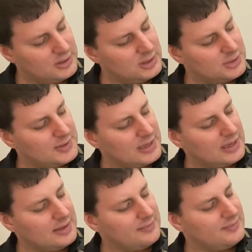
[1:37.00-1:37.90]
so we got
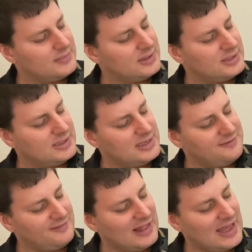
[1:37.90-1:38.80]
a D
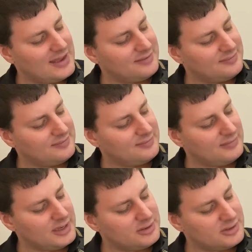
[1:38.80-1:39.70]
flat
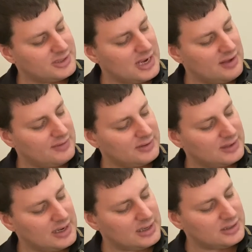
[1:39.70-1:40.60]
major 7
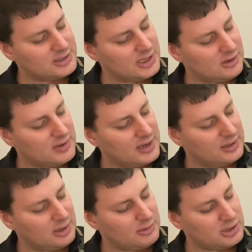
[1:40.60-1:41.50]
kind of shell right
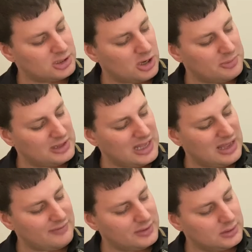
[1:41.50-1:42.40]
here with a sharp
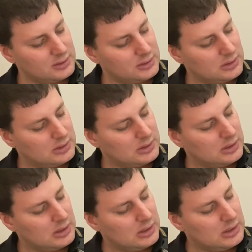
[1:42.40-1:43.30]
11.
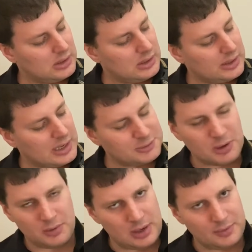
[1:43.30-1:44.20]
Yeah, that's
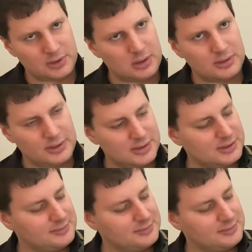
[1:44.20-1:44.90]
probably what I would call this.